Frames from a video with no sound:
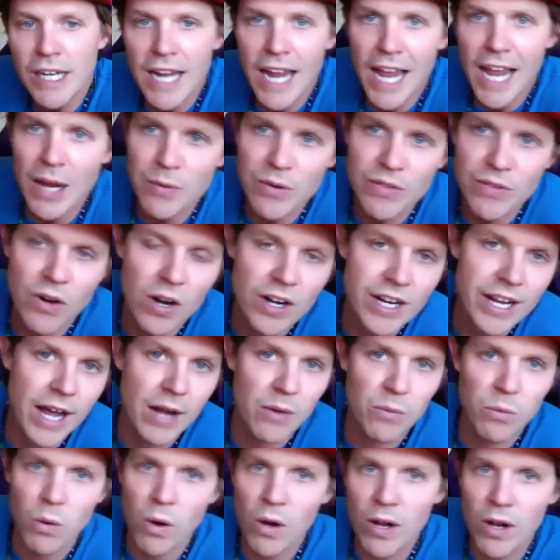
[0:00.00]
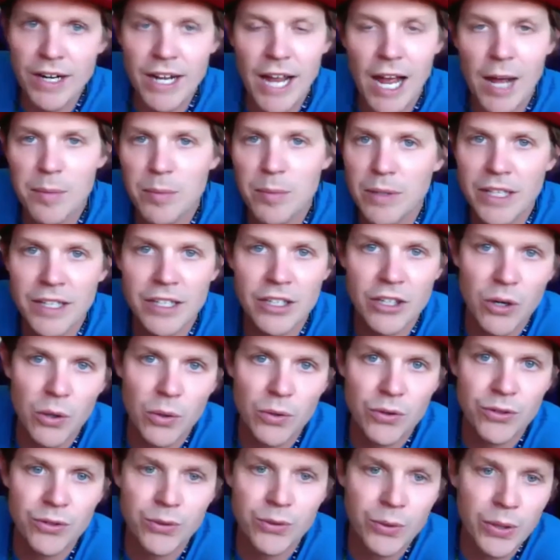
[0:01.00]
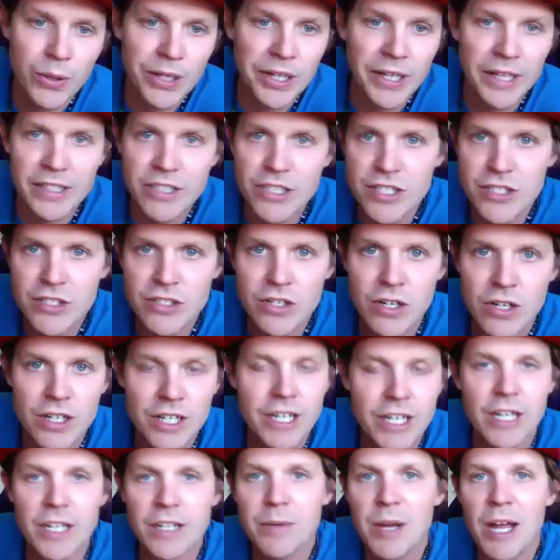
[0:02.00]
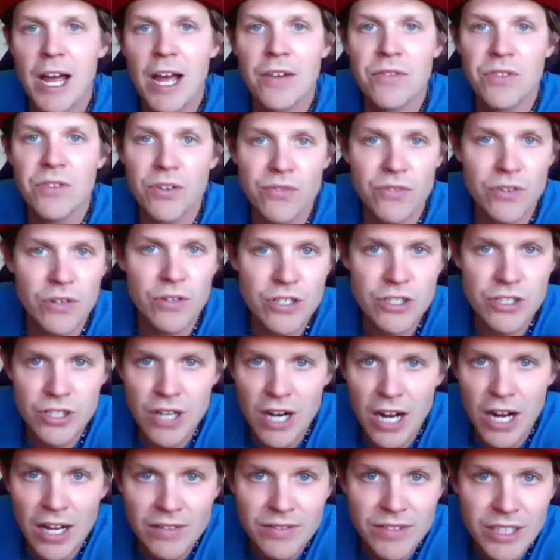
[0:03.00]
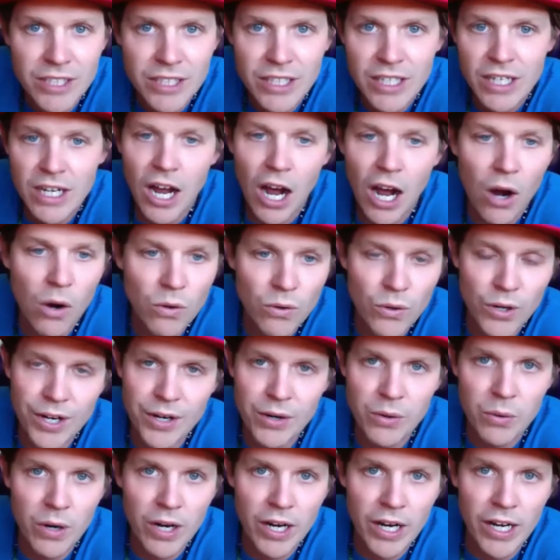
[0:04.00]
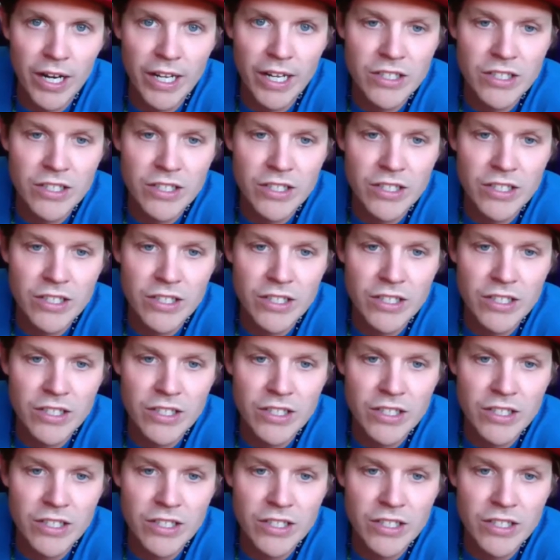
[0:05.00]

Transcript: And we've already had one applicant go through it, and she's already going to have her first draft out right away.